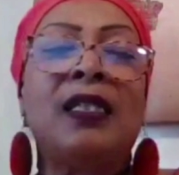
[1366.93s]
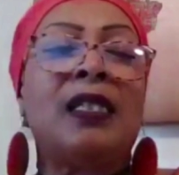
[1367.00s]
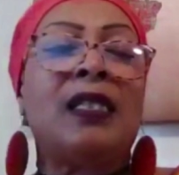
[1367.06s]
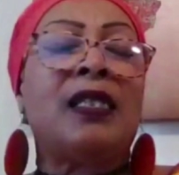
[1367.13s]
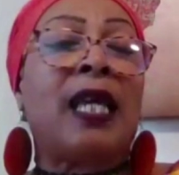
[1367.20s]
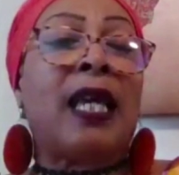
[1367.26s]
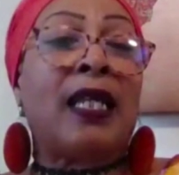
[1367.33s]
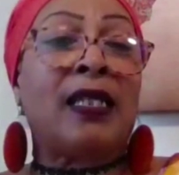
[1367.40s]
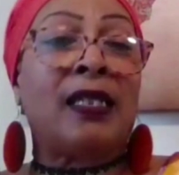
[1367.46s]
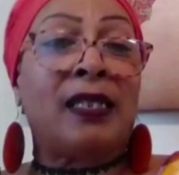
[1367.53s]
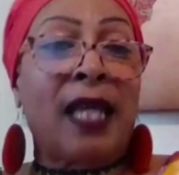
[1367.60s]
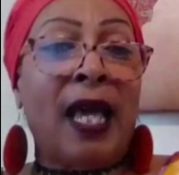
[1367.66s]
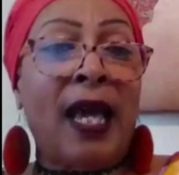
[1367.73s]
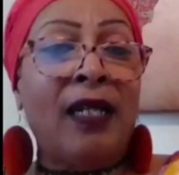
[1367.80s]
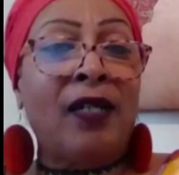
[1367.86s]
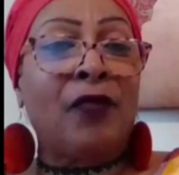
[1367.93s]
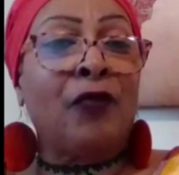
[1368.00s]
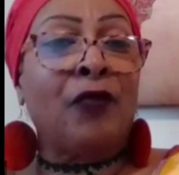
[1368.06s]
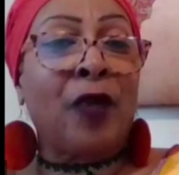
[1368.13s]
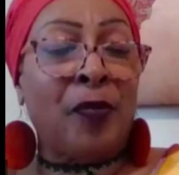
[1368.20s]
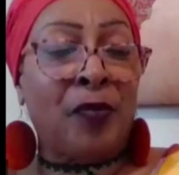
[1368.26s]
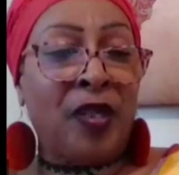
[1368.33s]
This is the
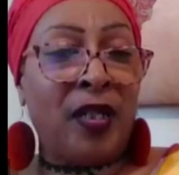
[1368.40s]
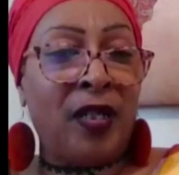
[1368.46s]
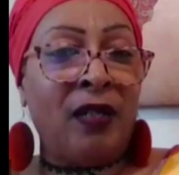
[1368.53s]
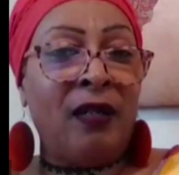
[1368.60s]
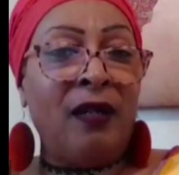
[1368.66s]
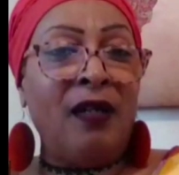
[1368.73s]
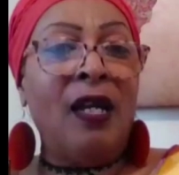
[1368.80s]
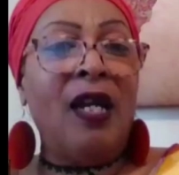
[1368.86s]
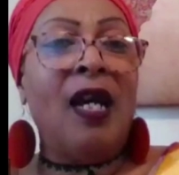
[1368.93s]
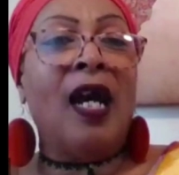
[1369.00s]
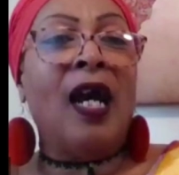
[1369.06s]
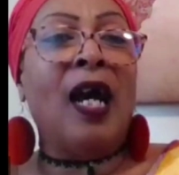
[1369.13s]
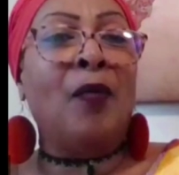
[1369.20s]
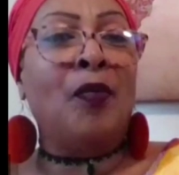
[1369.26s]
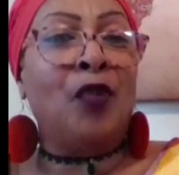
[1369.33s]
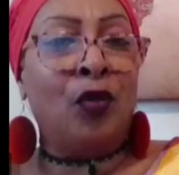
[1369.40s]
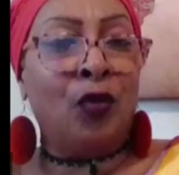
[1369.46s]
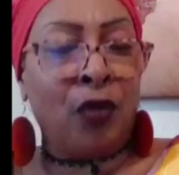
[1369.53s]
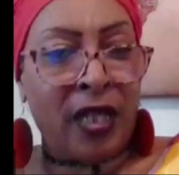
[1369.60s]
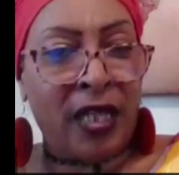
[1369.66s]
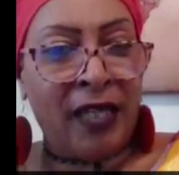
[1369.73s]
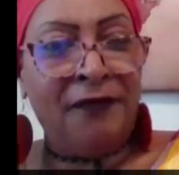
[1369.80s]
exact replica
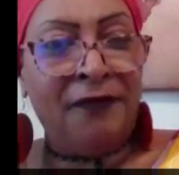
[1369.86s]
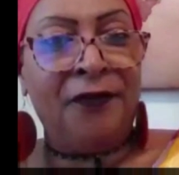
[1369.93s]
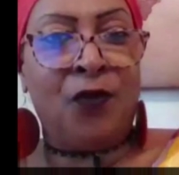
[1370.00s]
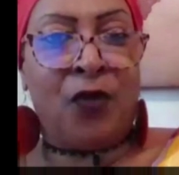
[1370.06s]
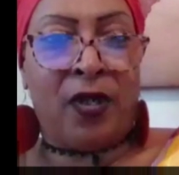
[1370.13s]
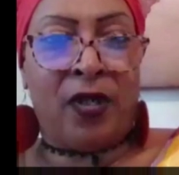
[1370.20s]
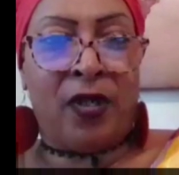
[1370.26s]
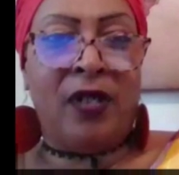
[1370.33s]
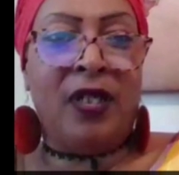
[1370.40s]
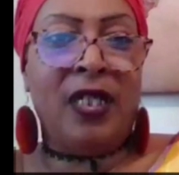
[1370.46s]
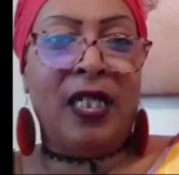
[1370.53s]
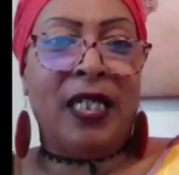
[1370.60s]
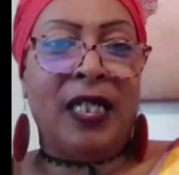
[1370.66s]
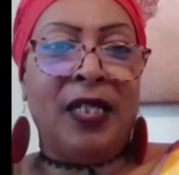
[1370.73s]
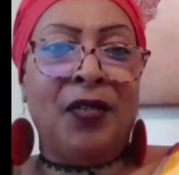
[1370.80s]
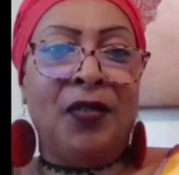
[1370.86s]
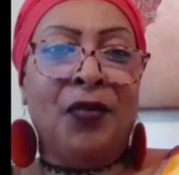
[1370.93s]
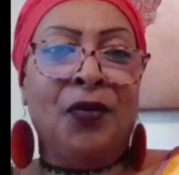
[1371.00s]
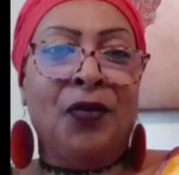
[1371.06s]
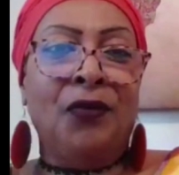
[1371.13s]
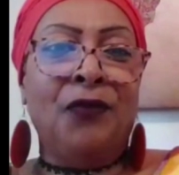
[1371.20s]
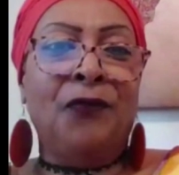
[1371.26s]
I'm looking for,
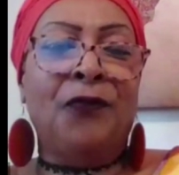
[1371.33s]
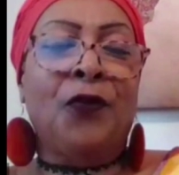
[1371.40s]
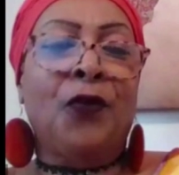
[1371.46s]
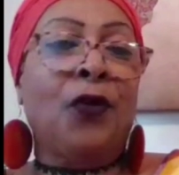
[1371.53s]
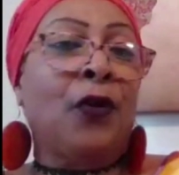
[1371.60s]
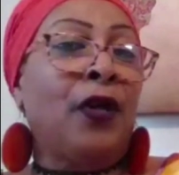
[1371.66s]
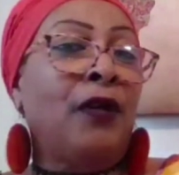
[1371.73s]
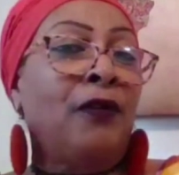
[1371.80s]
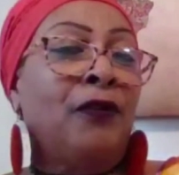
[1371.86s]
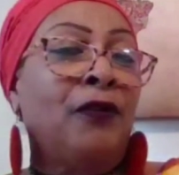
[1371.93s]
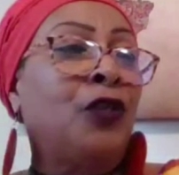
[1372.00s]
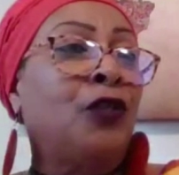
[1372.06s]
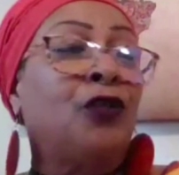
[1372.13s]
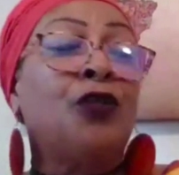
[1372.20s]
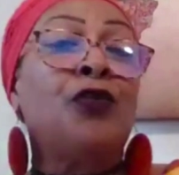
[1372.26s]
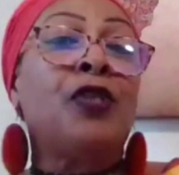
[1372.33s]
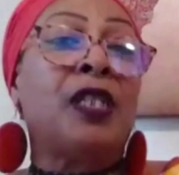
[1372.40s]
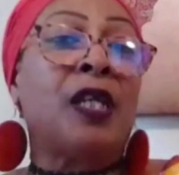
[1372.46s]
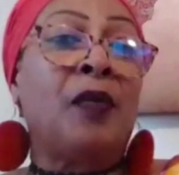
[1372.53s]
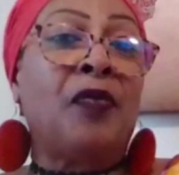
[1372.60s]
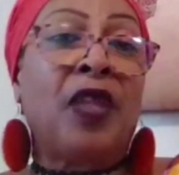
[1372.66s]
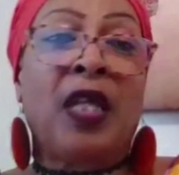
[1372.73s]
you know, to
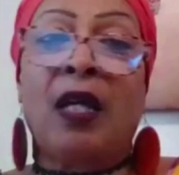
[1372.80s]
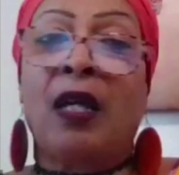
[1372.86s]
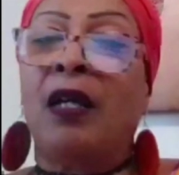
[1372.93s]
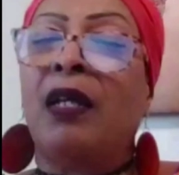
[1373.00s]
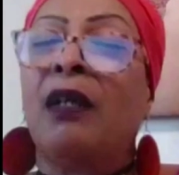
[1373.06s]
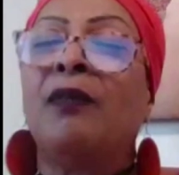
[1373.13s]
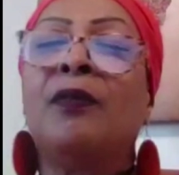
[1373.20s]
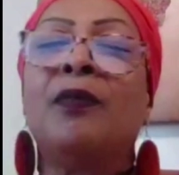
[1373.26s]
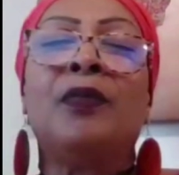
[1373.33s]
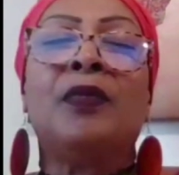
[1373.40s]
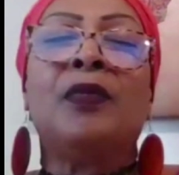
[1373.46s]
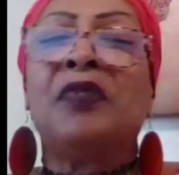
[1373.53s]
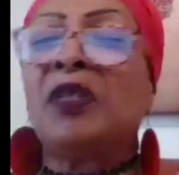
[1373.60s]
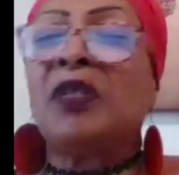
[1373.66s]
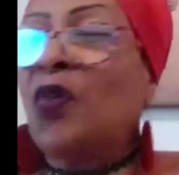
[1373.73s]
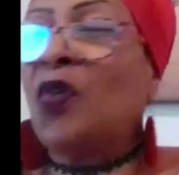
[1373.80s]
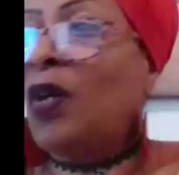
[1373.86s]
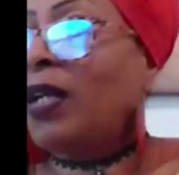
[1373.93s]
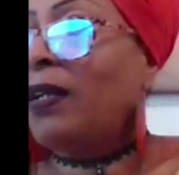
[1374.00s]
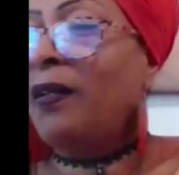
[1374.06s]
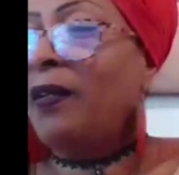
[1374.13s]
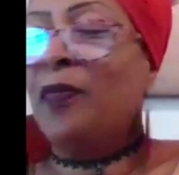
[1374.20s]
do something
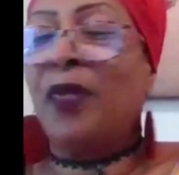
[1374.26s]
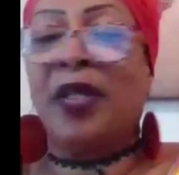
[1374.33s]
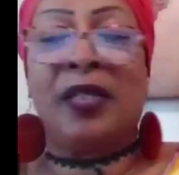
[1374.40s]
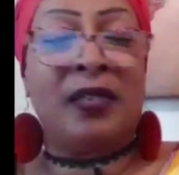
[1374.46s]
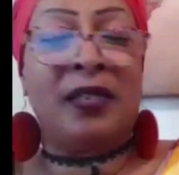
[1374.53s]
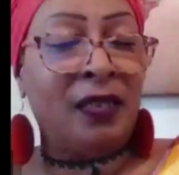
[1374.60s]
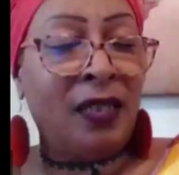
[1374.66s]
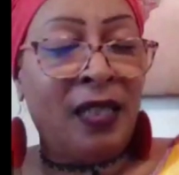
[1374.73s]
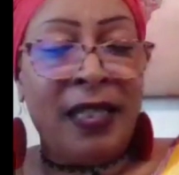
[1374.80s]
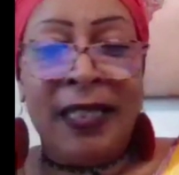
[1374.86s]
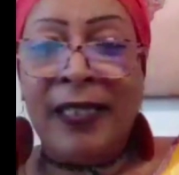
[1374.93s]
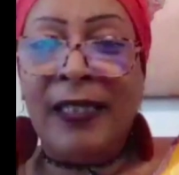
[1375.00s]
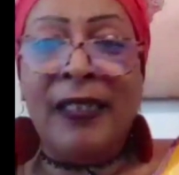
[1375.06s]
smaller, but